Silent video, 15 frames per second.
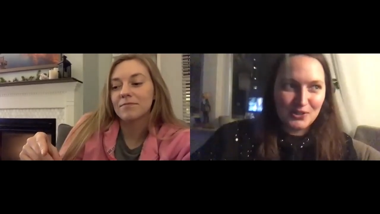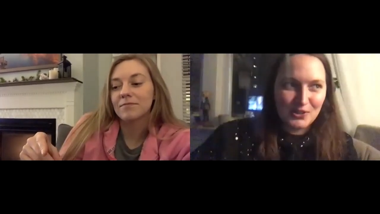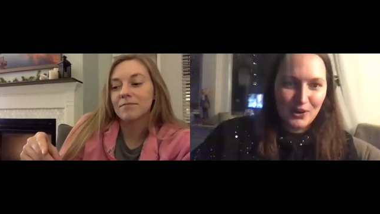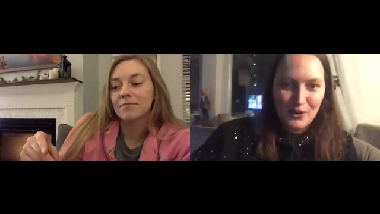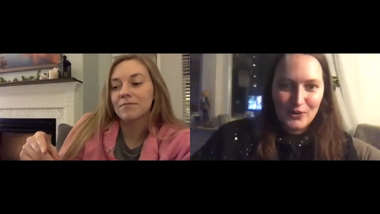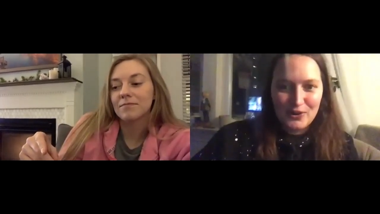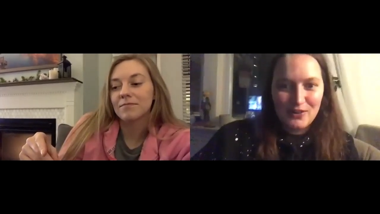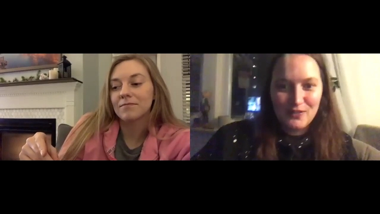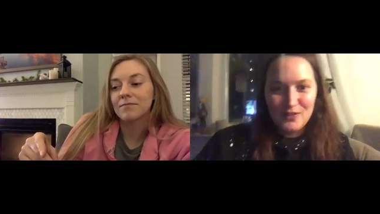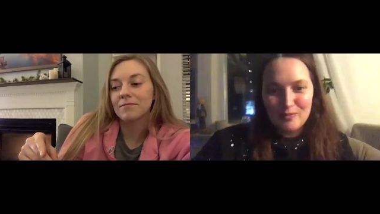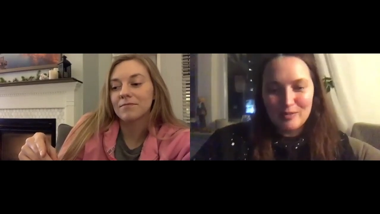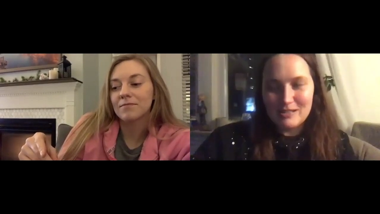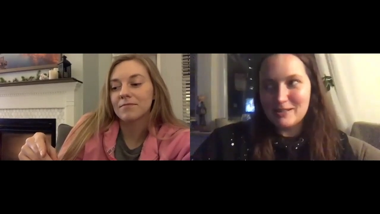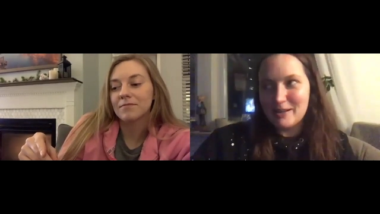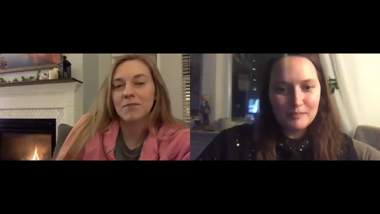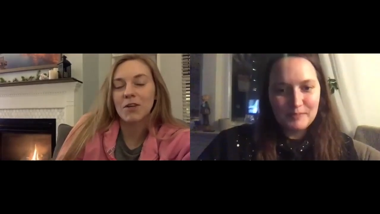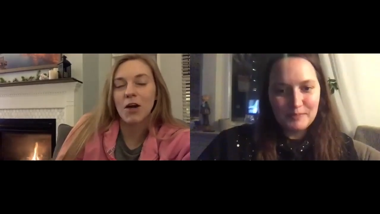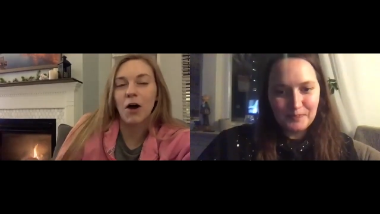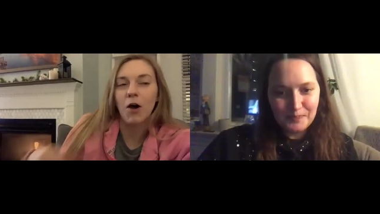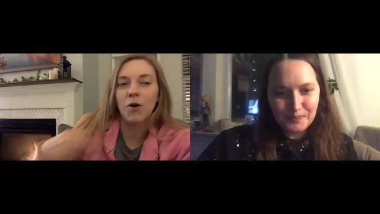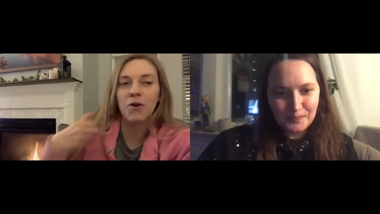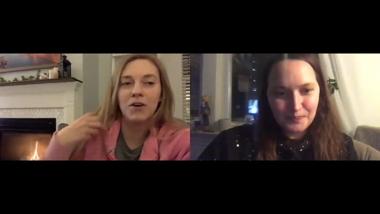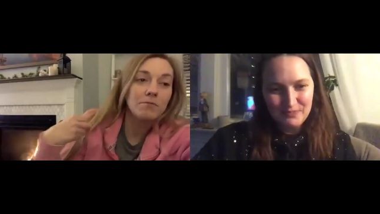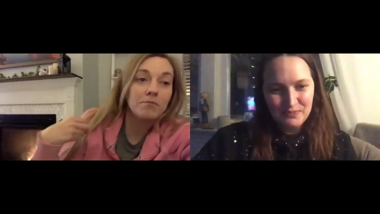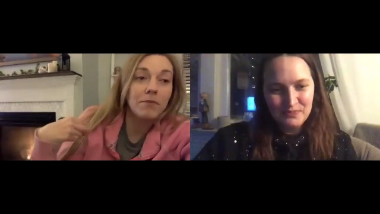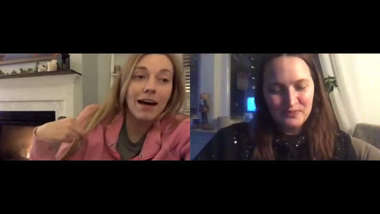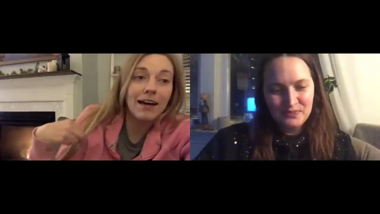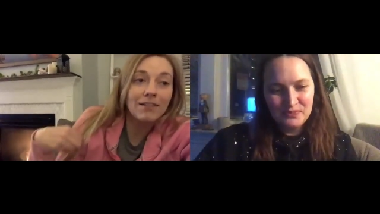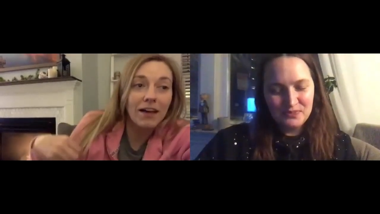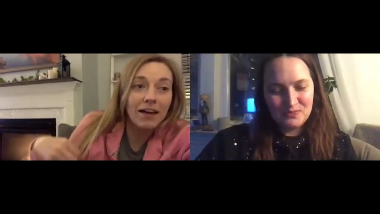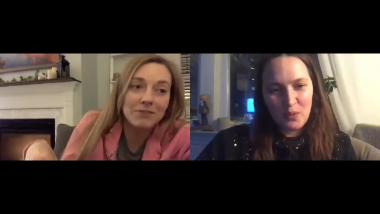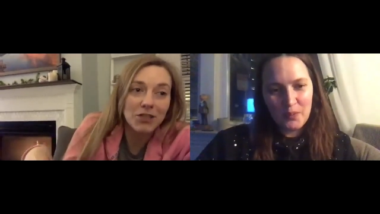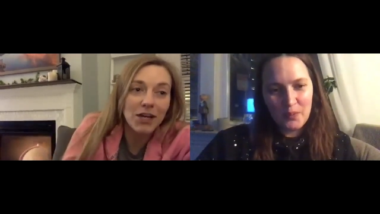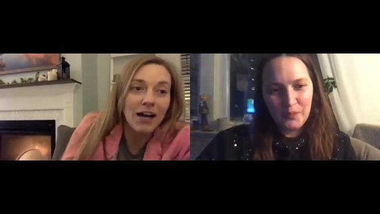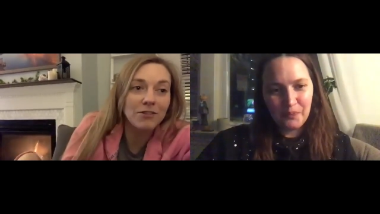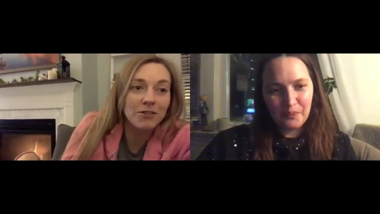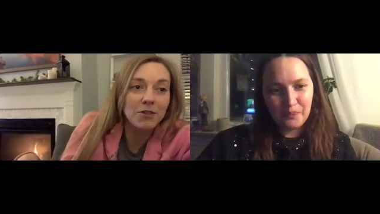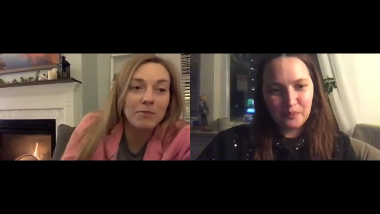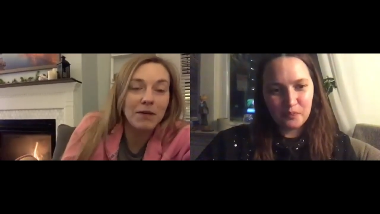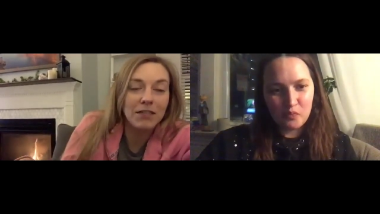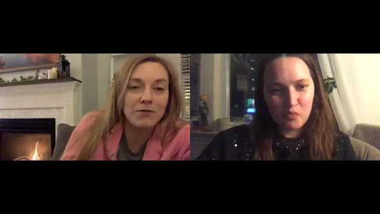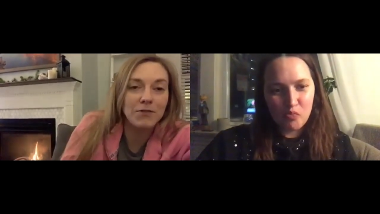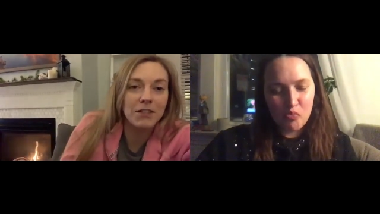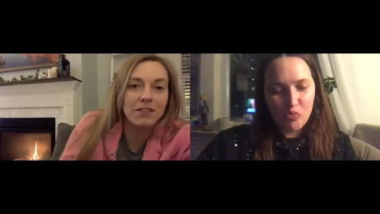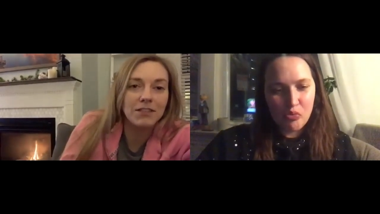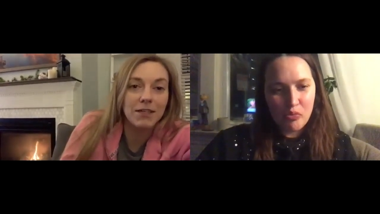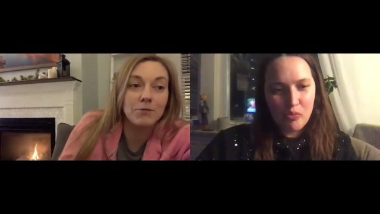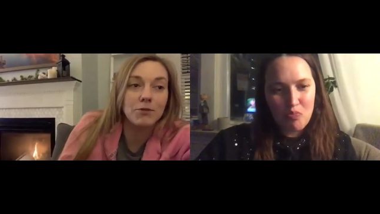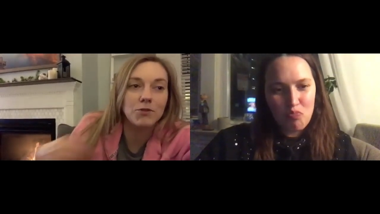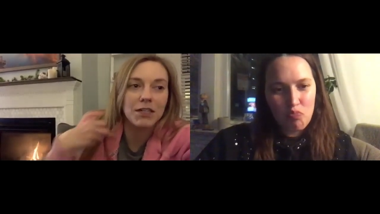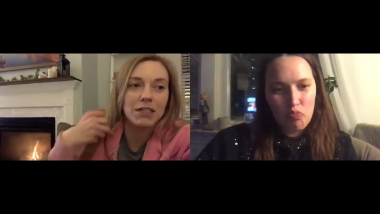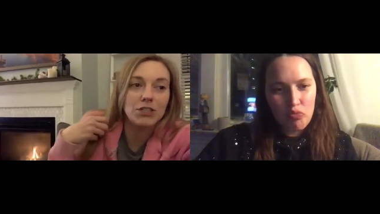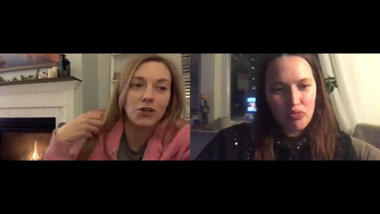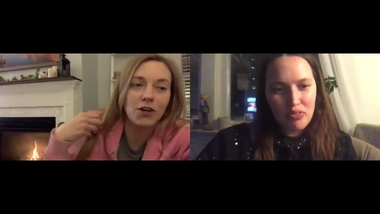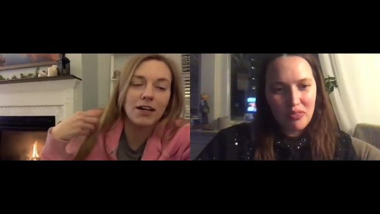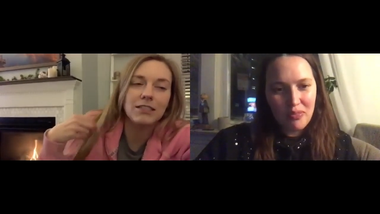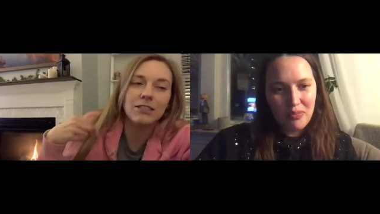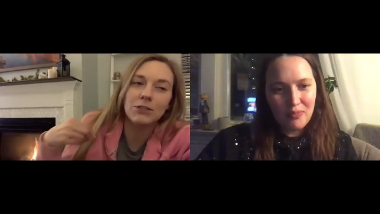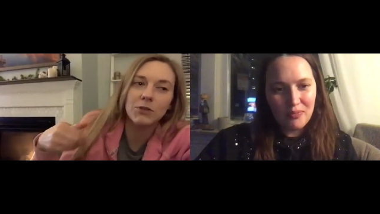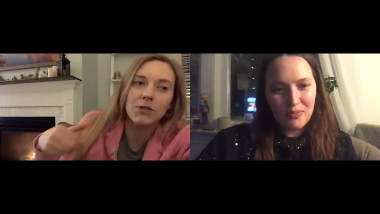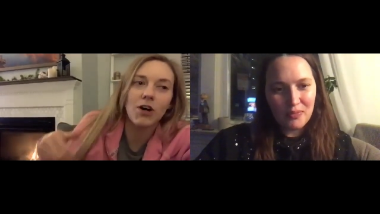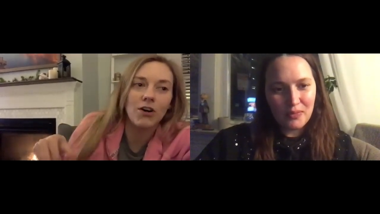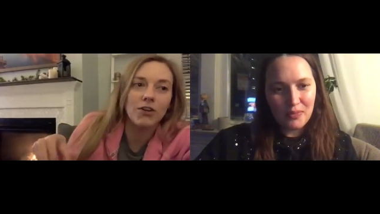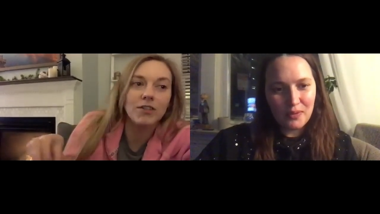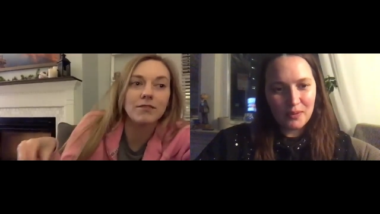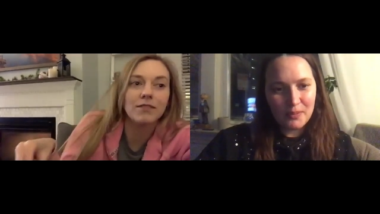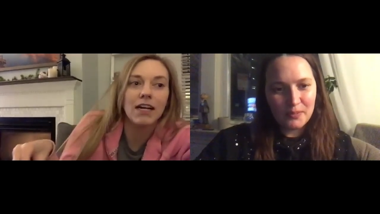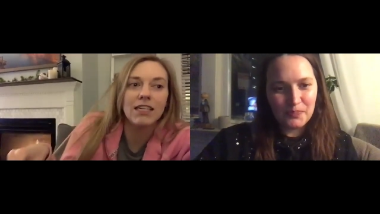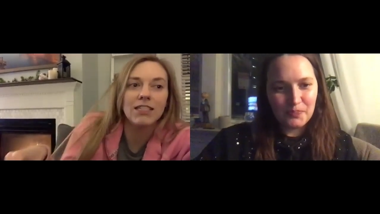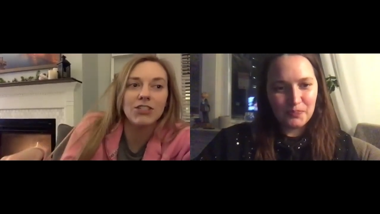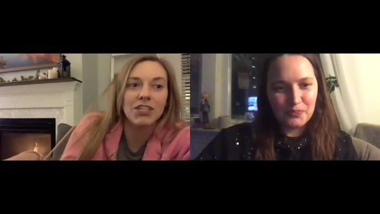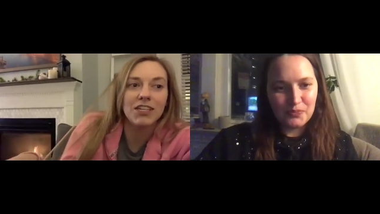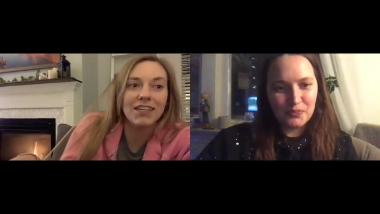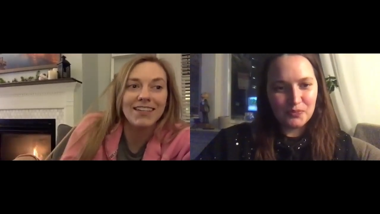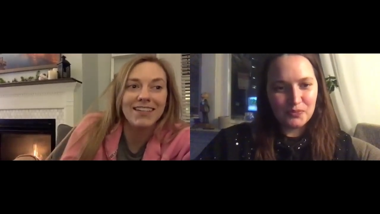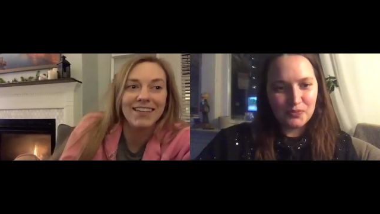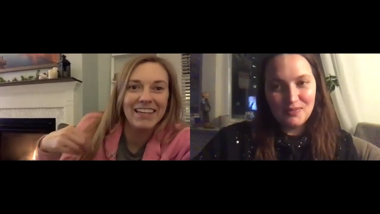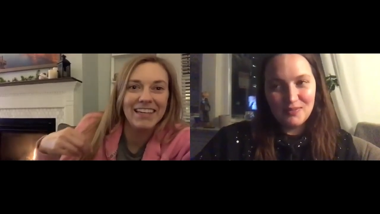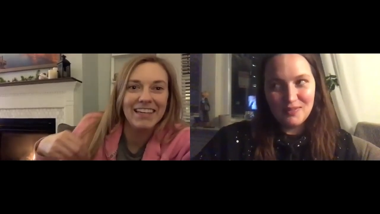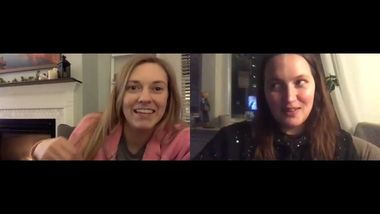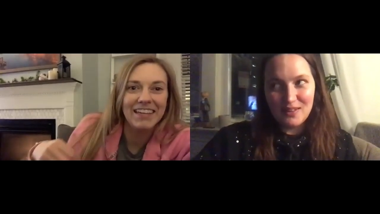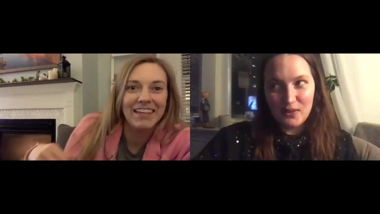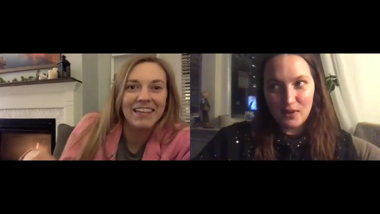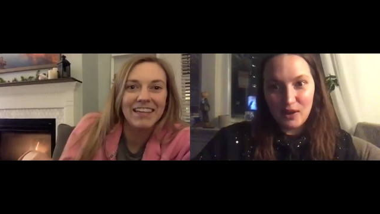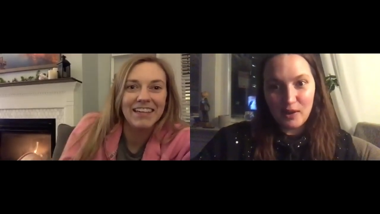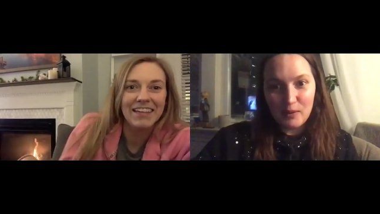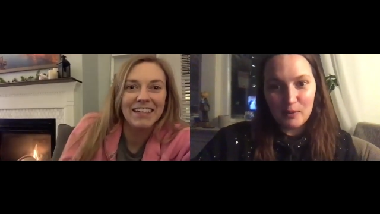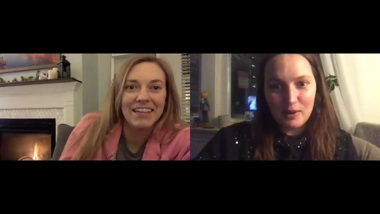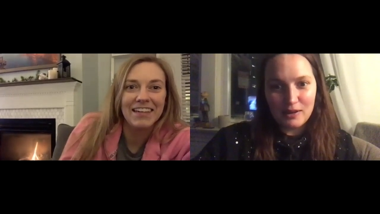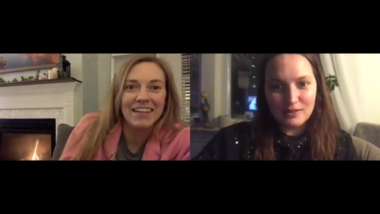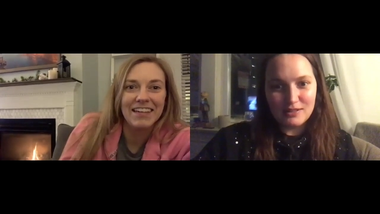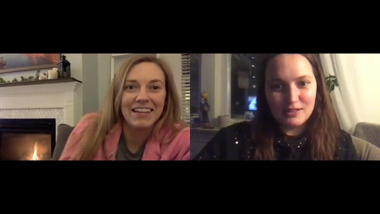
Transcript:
Speaker 1: called her if you missed it.
Speaker 2: Oh, my like childhood best friend's name is Rachel. I do call her Rachie. Okay, well, did